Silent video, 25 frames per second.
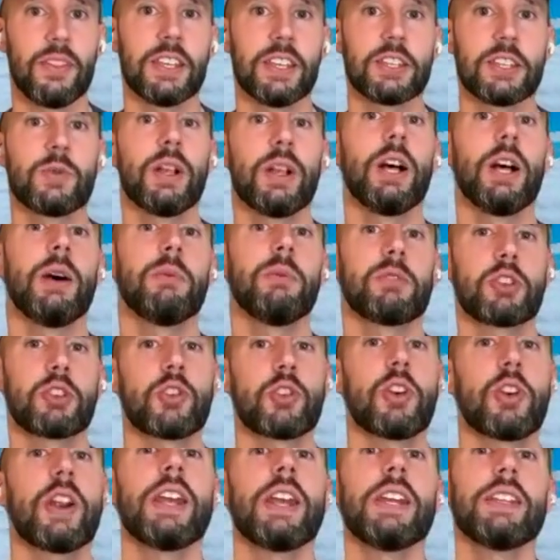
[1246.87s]
This will help
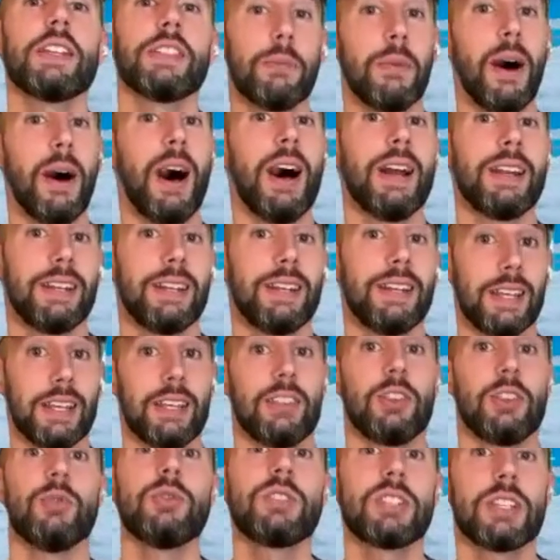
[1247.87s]
train the body to
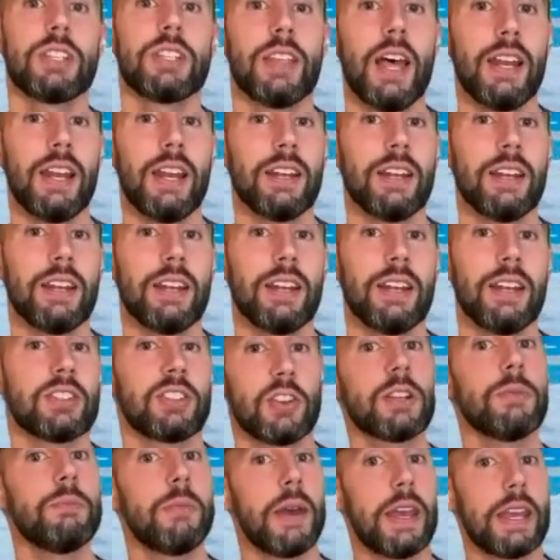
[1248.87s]
get used to that and
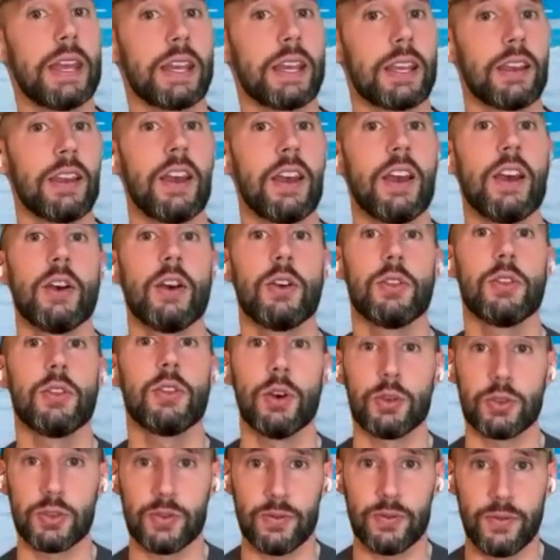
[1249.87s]
start to make
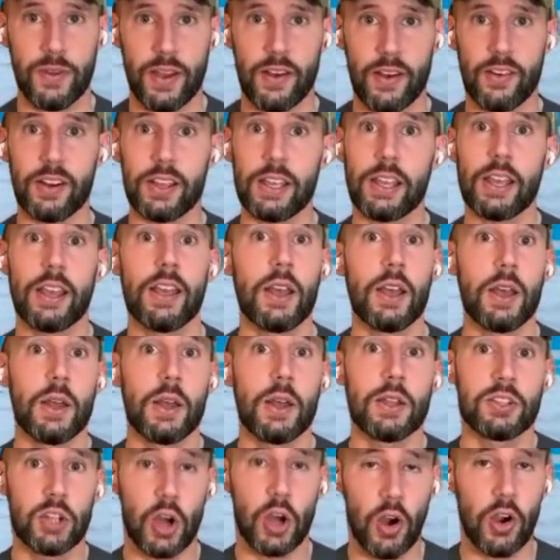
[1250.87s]
those very
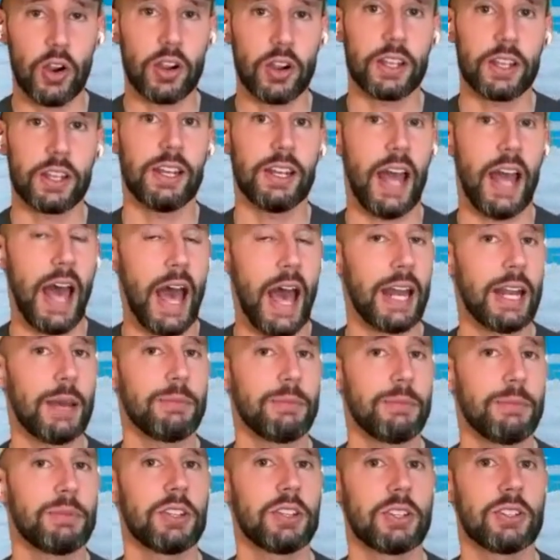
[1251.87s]
targeted
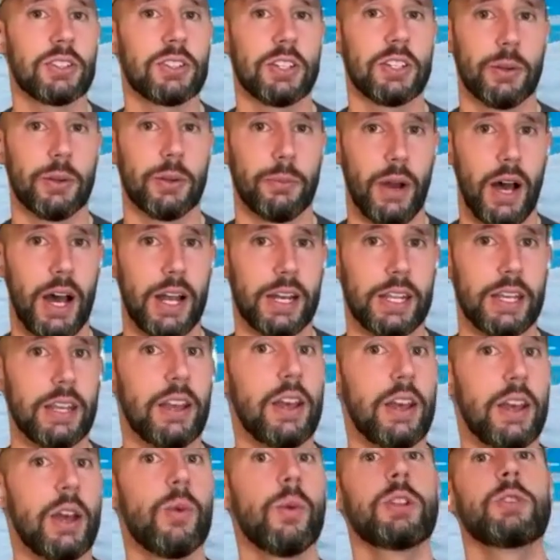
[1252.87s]
adaptations in your body,